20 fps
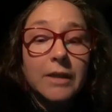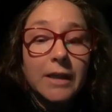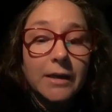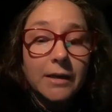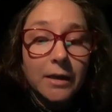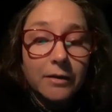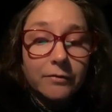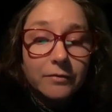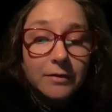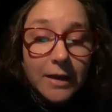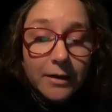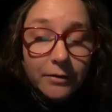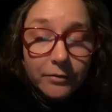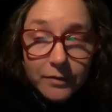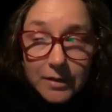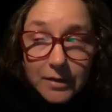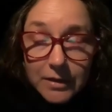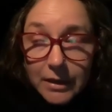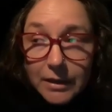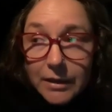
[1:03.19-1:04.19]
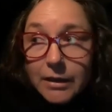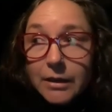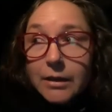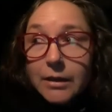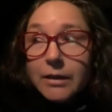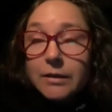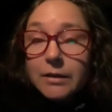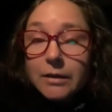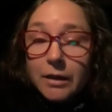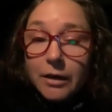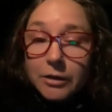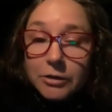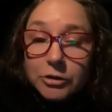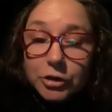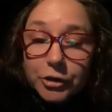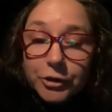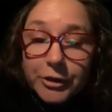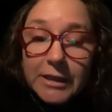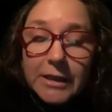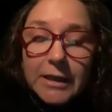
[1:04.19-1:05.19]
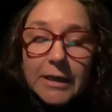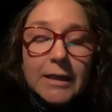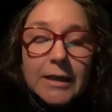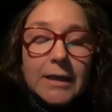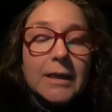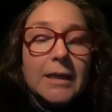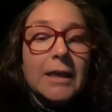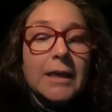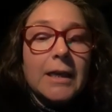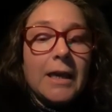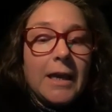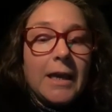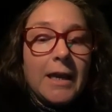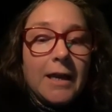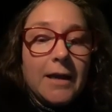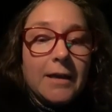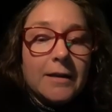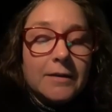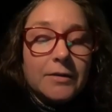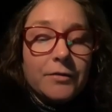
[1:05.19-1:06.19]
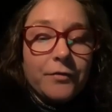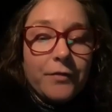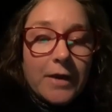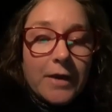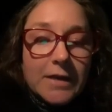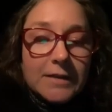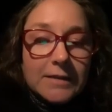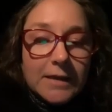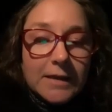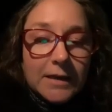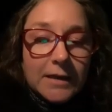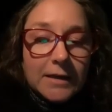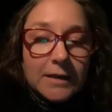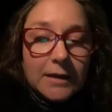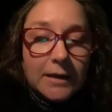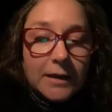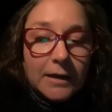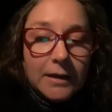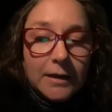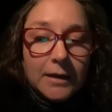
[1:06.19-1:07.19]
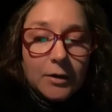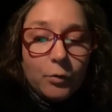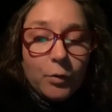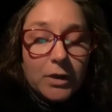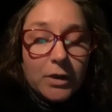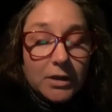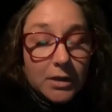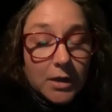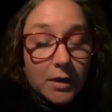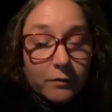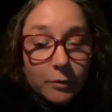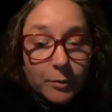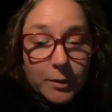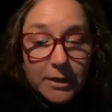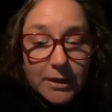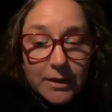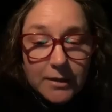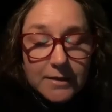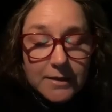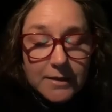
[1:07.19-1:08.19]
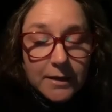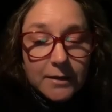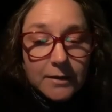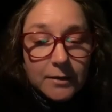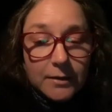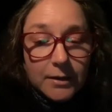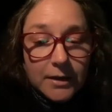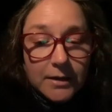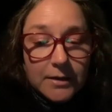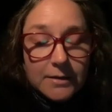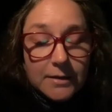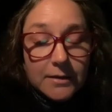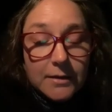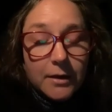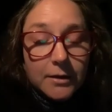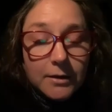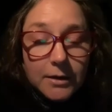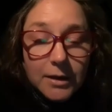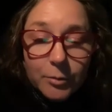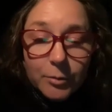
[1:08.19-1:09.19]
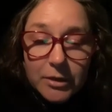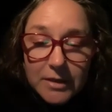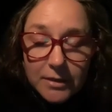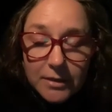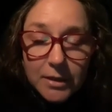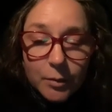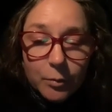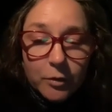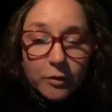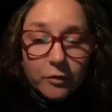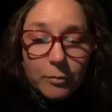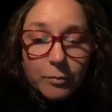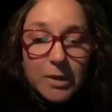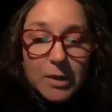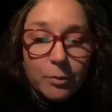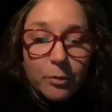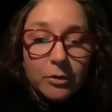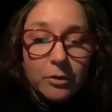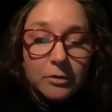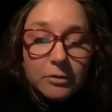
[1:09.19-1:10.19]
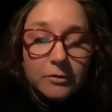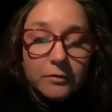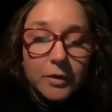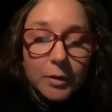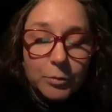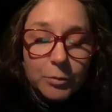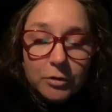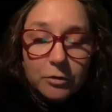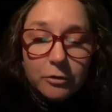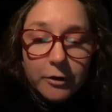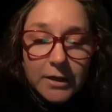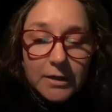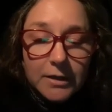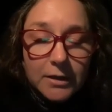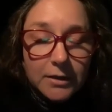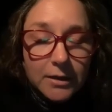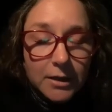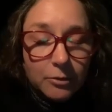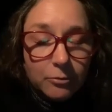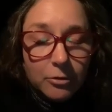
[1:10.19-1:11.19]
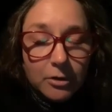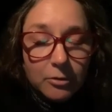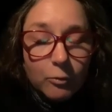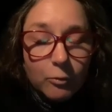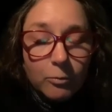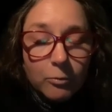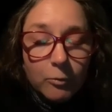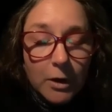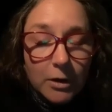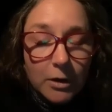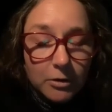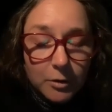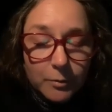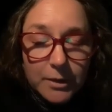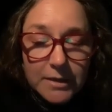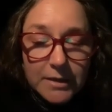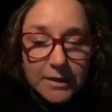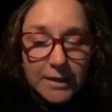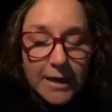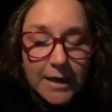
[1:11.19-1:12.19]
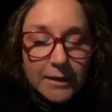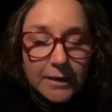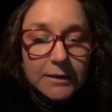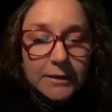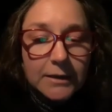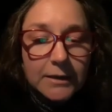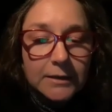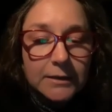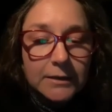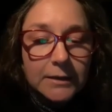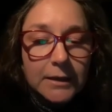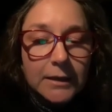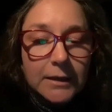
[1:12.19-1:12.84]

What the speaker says: that have left the country, and facing what the government has said is an unlimited number of people from Ukraine that they will welcome into Canada.